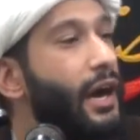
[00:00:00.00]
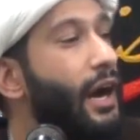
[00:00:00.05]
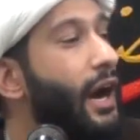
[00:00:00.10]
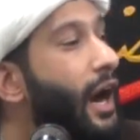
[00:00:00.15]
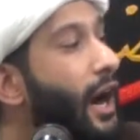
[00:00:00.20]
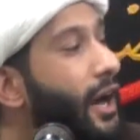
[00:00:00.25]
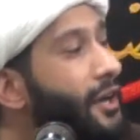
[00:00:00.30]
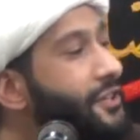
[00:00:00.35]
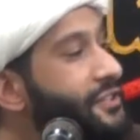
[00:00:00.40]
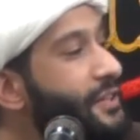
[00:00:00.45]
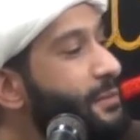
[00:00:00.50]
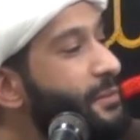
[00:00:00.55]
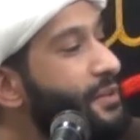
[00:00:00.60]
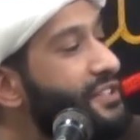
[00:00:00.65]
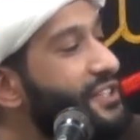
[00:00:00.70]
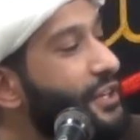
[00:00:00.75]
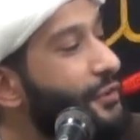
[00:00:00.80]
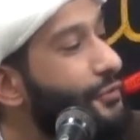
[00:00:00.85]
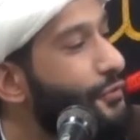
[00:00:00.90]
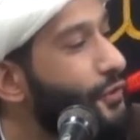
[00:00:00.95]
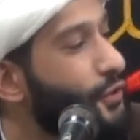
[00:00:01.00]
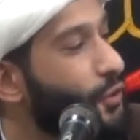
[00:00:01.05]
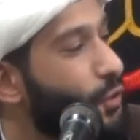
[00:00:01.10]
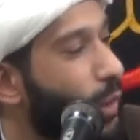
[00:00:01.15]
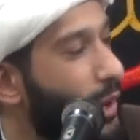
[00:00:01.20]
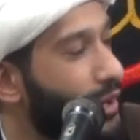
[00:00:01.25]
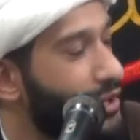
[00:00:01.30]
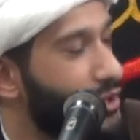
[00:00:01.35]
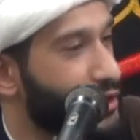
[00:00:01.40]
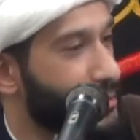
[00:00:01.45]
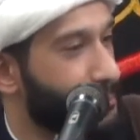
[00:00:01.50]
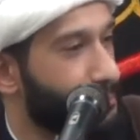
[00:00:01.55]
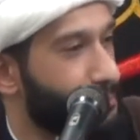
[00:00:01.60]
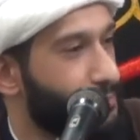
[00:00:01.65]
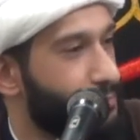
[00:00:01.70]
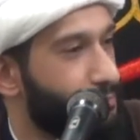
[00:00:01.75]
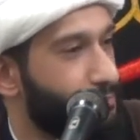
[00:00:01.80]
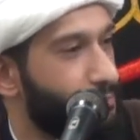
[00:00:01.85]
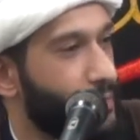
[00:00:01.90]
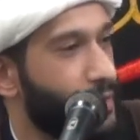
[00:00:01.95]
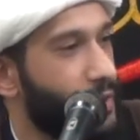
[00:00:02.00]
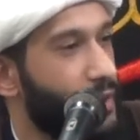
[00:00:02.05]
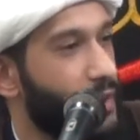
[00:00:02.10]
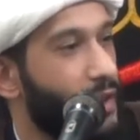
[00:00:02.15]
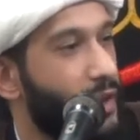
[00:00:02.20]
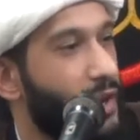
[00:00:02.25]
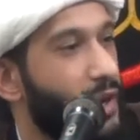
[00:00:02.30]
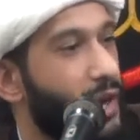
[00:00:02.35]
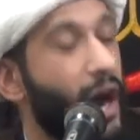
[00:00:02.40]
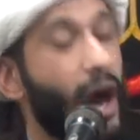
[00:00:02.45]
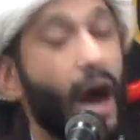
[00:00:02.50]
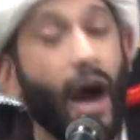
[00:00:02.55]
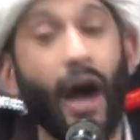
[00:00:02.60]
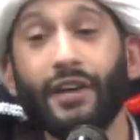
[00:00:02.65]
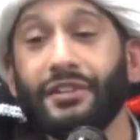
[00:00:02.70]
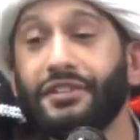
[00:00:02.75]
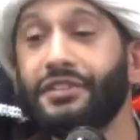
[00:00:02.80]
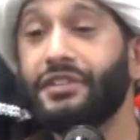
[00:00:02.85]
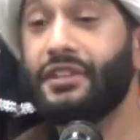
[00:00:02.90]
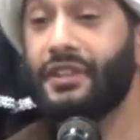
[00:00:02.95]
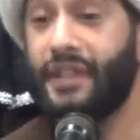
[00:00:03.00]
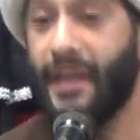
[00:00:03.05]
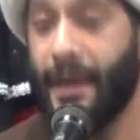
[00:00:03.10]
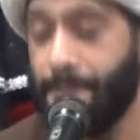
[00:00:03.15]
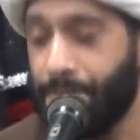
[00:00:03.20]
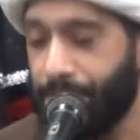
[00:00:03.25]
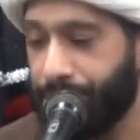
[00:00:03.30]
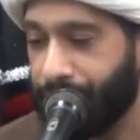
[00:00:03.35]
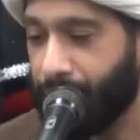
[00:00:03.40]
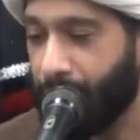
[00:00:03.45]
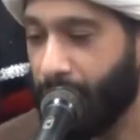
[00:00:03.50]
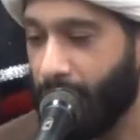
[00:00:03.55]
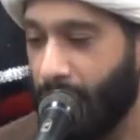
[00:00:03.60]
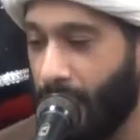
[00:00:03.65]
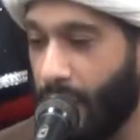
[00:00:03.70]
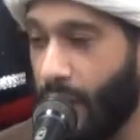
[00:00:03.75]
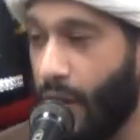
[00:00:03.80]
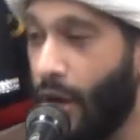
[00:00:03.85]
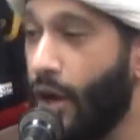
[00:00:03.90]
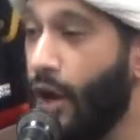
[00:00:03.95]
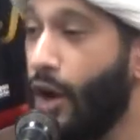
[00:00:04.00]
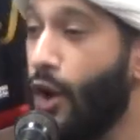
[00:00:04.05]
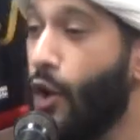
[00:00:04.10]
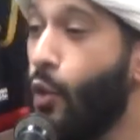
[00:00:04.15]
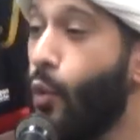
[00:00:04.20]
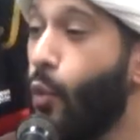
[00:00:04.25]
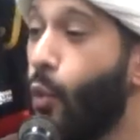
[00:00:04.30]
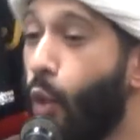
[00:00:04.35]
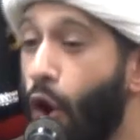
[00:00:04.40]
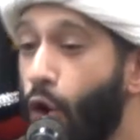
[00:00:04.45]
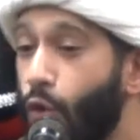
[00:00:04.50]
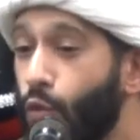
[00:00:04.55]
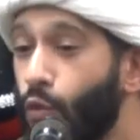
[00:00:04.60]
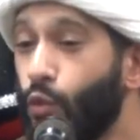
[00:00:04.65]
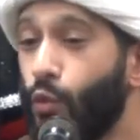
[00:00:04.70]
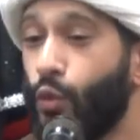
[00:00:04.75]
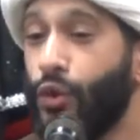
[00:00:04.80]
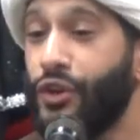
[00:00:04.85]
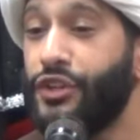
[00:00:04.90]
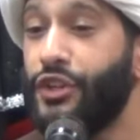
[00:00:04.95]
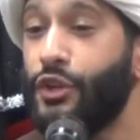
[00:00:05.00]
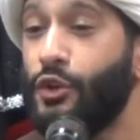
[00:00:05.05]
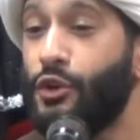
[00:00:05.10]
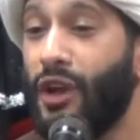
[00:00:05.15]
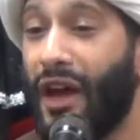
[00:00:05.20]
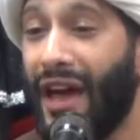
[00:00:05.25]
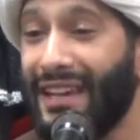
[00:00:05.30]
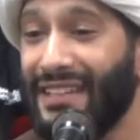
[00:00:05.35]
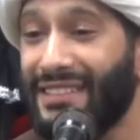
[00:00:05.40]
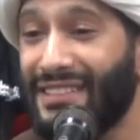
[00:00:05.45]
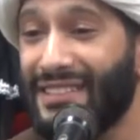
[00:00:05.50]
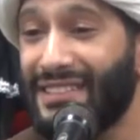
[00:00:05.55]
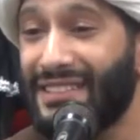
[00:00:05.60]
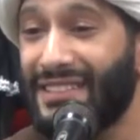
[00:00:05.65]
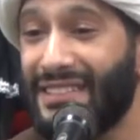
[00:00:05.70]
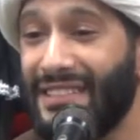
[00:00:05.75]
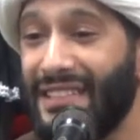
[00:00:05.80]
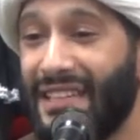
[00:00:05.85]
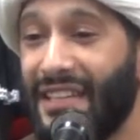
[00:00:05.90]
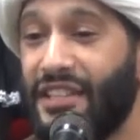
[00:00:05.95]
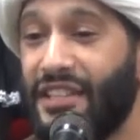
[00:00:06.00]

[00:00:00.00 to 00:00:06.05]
Ask them a different question. Ask them, what would you like to see